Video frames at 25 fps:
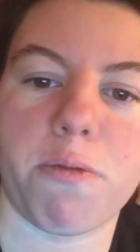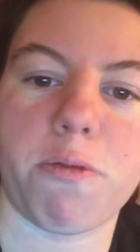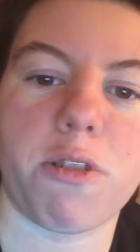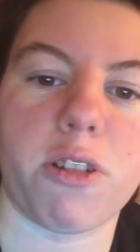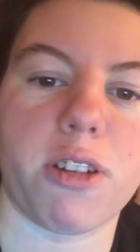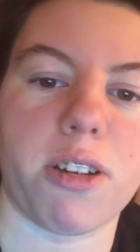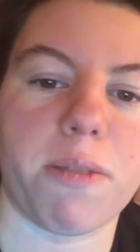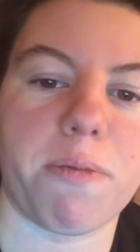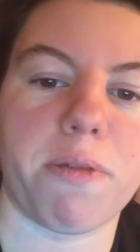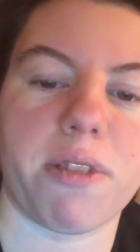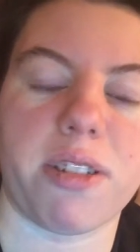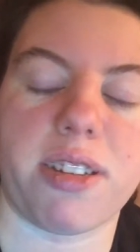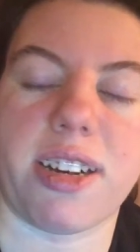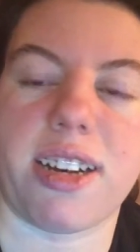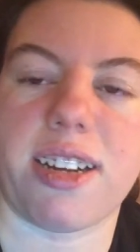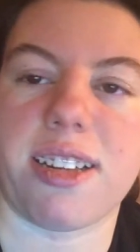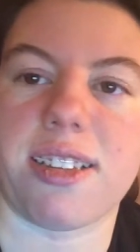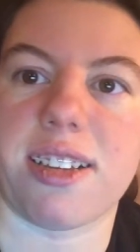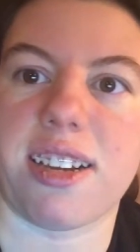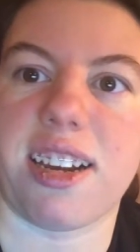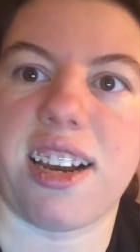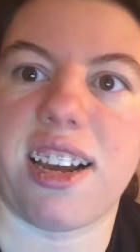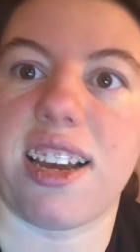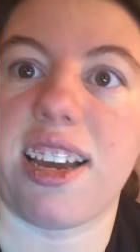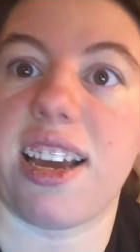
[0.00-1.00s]
good at
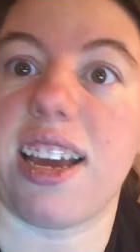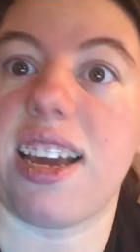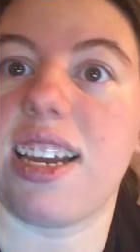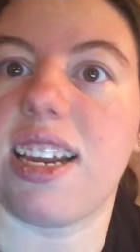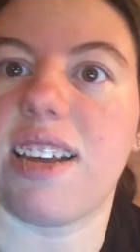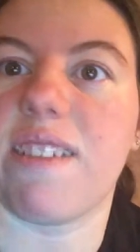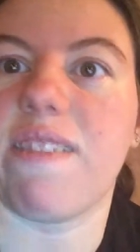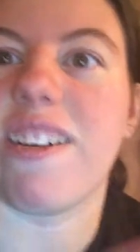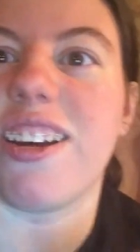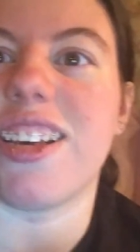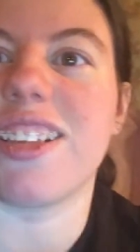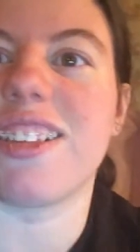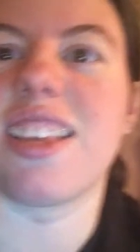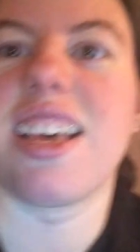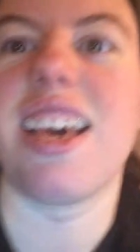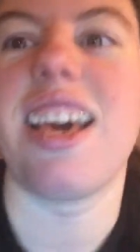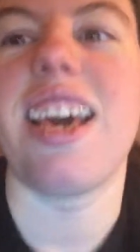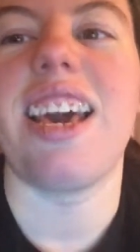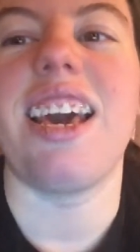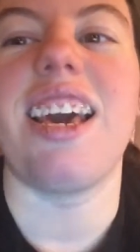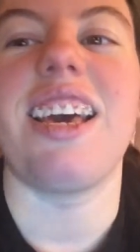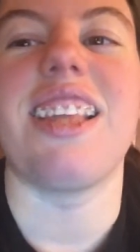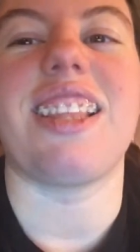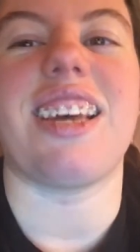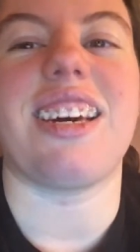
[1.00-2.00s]
procrastinating. Anyways,
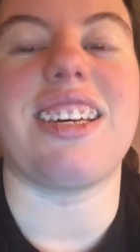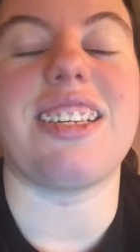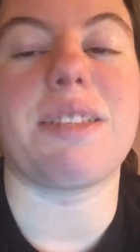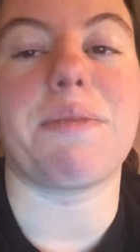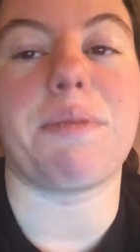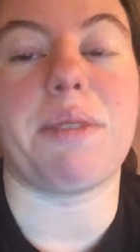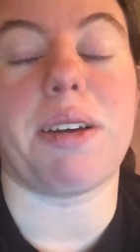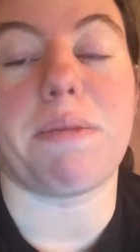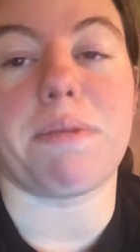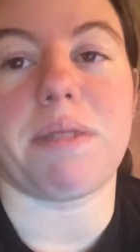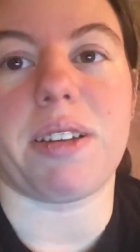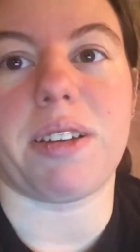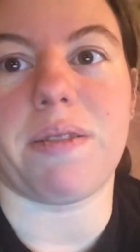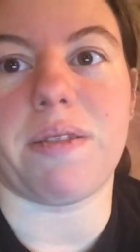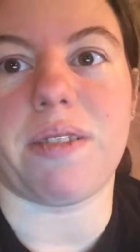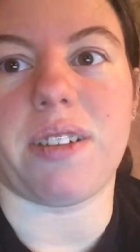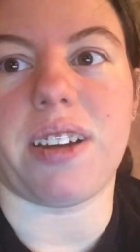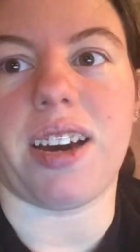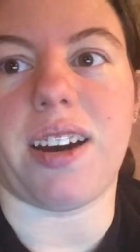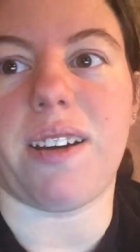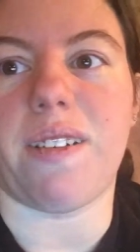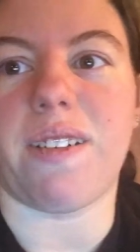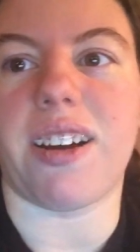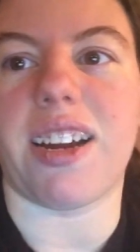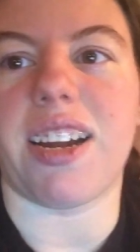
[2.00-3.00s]
that is my update for
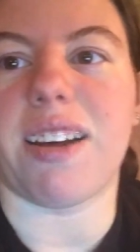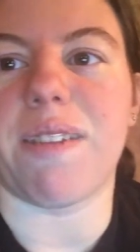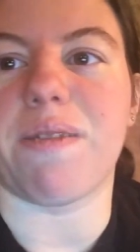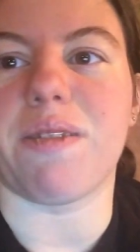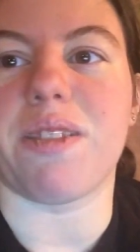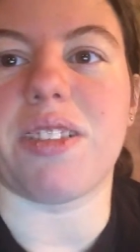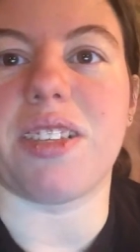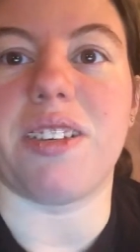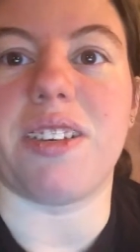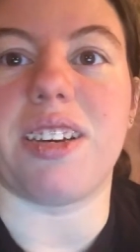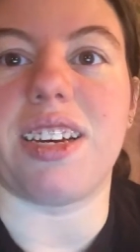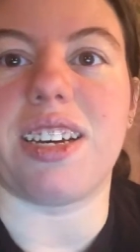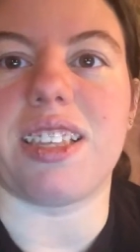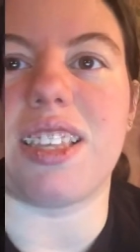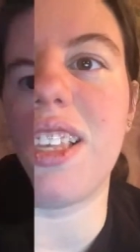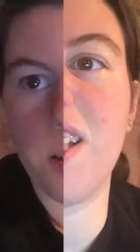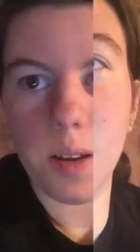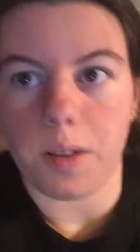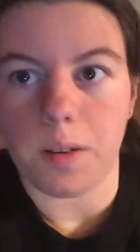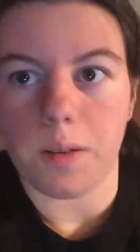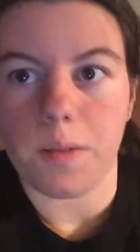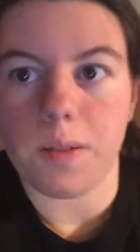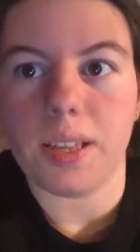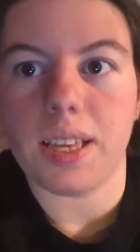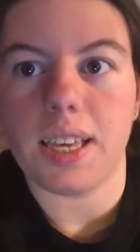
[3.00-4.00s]
now. I will see you guys
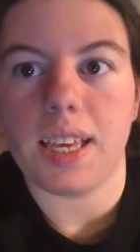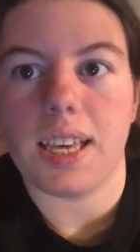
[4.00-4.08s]
later.